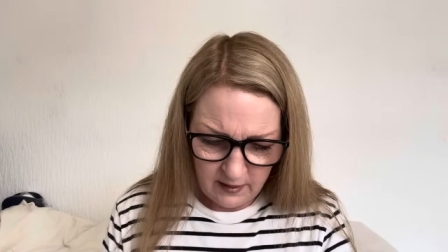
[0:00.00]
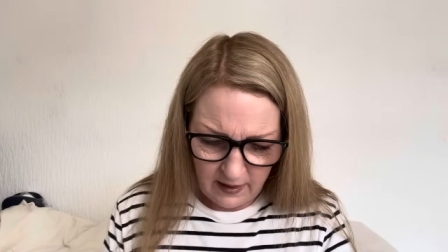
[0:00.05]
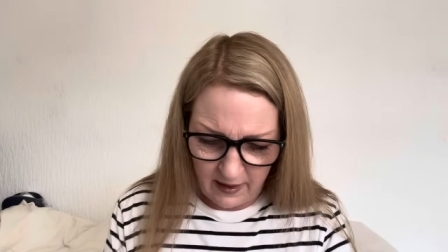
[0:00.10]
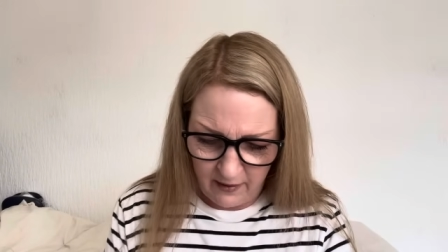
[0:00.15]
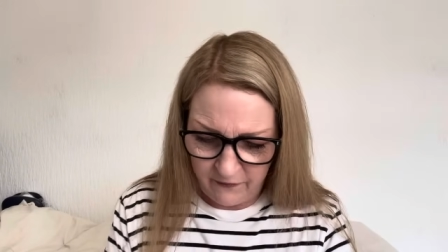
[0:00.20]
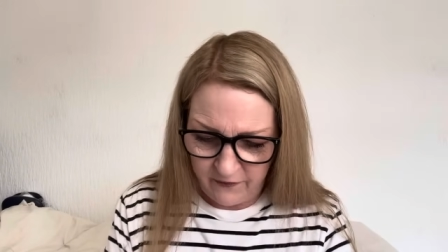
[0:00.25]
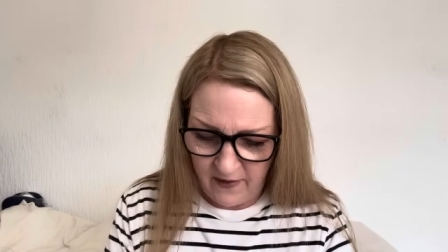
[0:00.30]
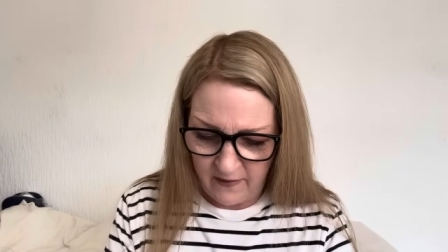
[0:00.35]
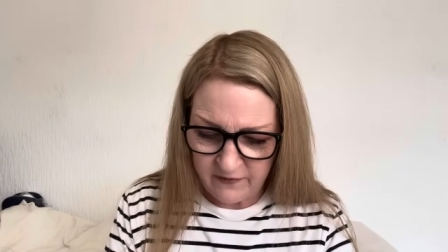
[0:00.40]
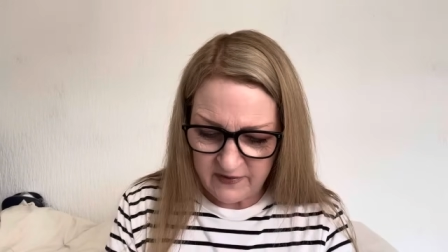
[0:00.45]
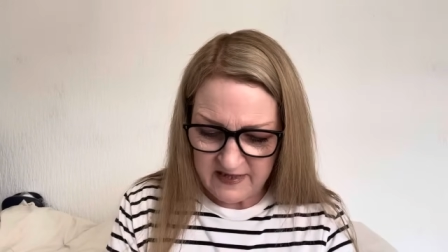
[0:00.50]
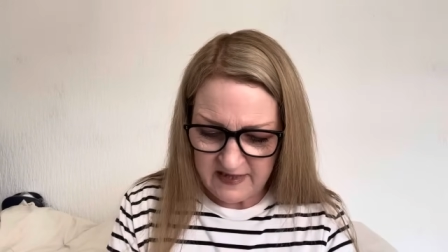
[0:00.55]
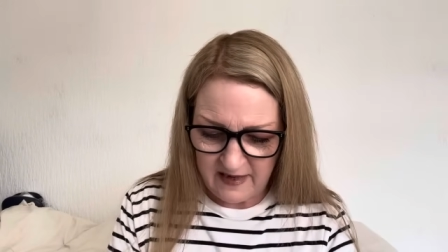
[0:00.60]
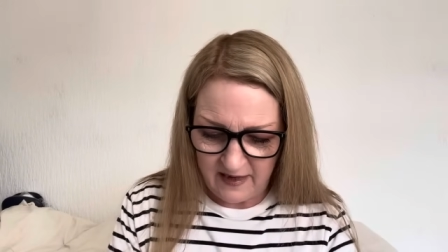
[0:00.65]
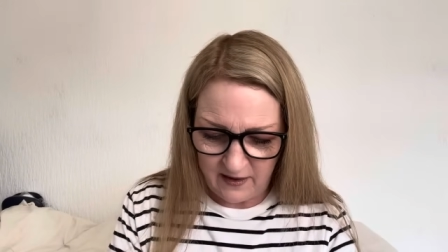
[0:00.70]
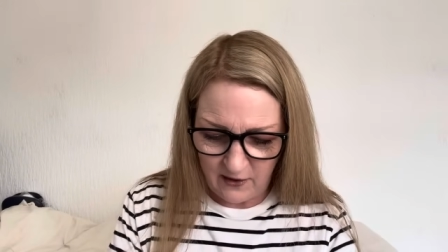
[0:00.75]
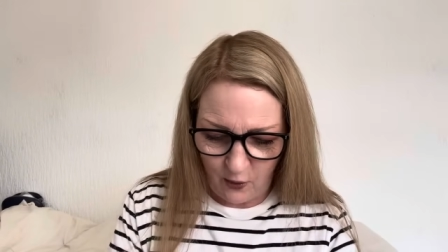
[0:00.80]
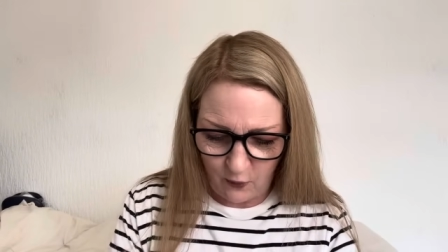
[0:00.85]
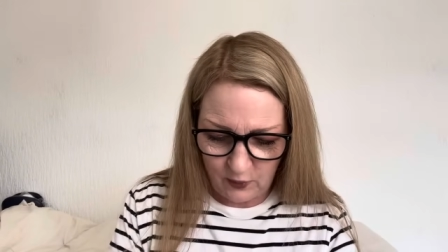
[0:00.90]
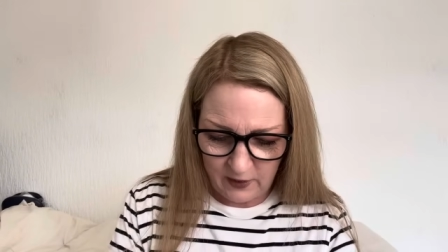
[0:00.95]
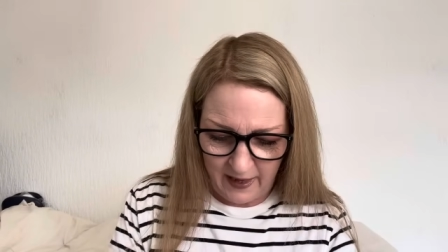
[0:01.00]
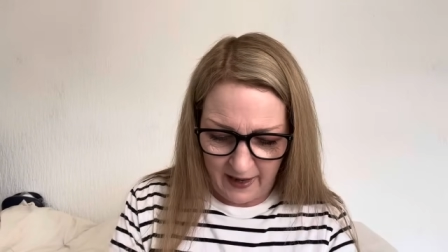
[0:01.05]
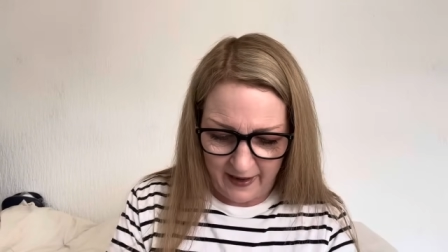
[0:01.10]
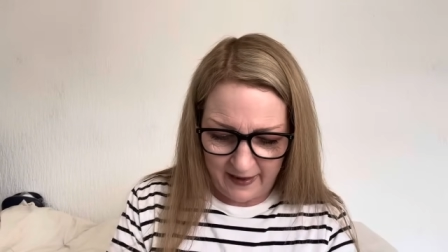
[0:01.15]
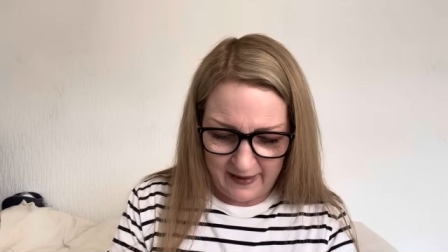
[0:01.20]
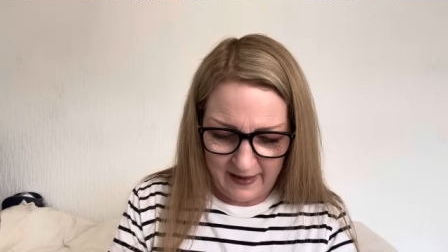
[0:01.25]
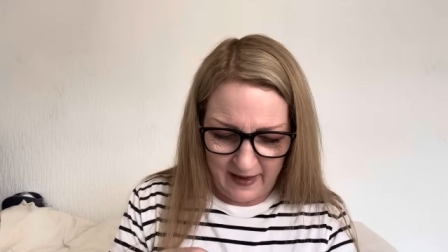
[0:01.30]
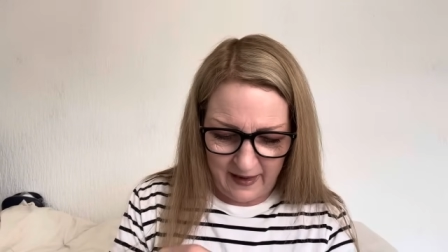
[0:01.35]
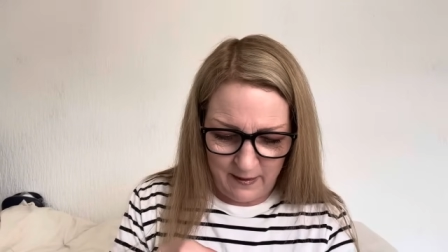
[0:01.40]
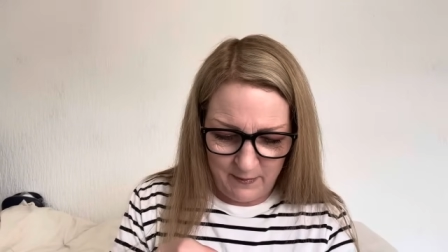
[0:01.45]
I've never seen out
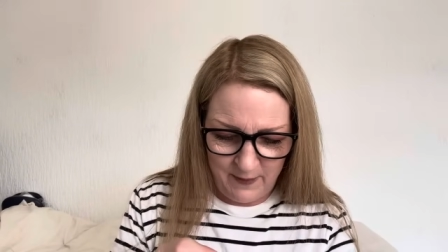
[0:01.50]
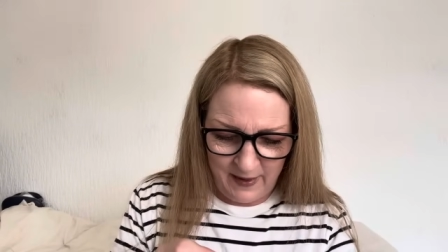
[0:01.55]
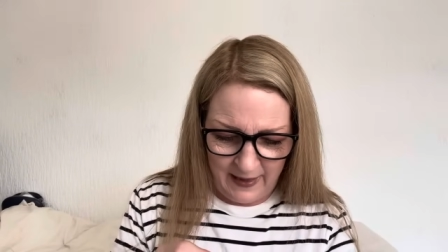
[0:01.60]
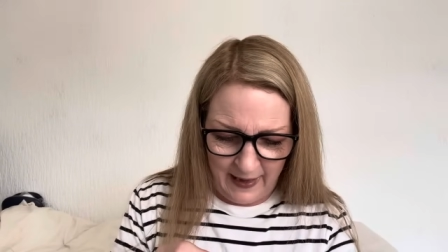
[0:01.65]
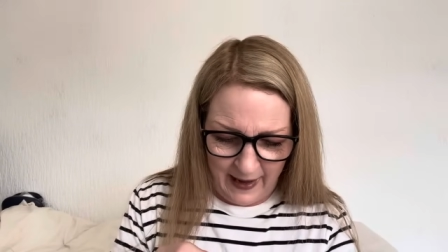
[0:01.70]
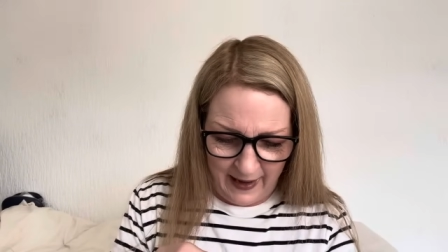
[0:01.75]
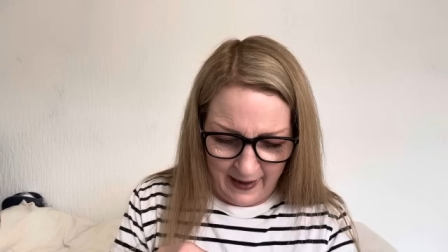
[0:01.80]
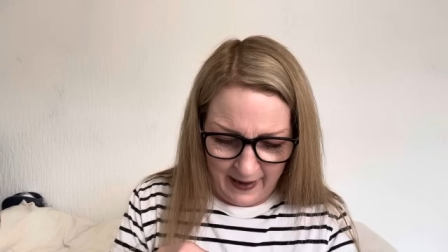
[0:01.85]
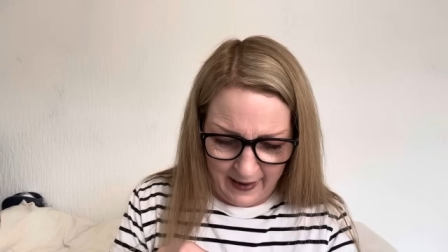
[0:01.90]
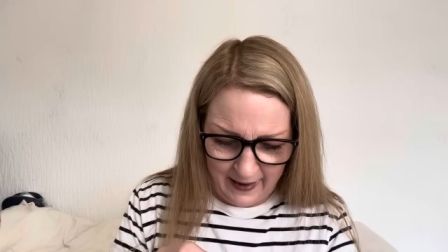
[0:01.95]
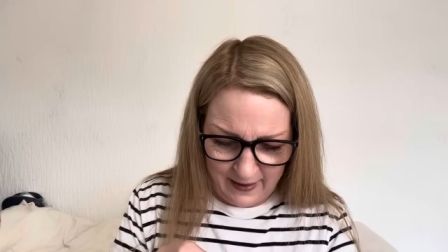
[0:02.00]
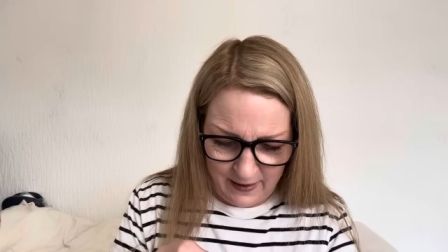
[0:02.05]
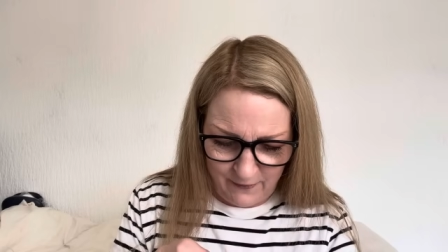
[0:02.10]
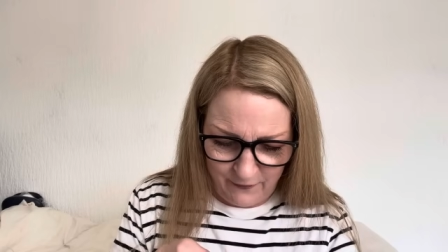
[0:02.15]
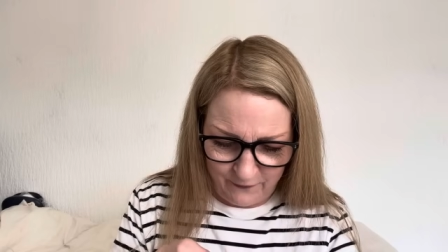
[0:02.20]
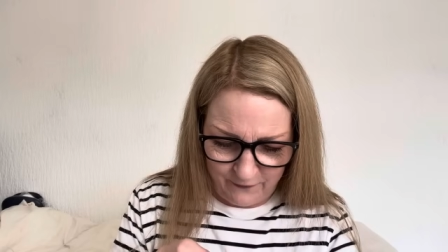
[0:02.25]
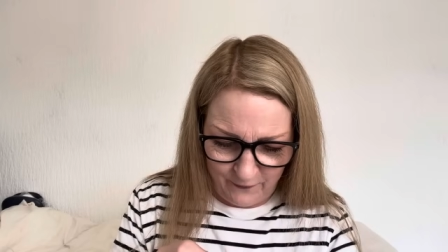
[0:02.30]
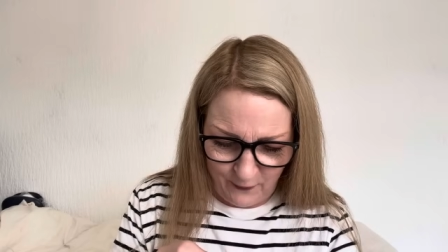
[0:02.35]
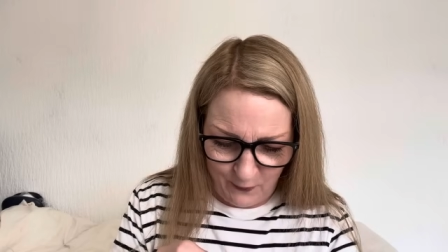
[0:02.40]
like it in my life.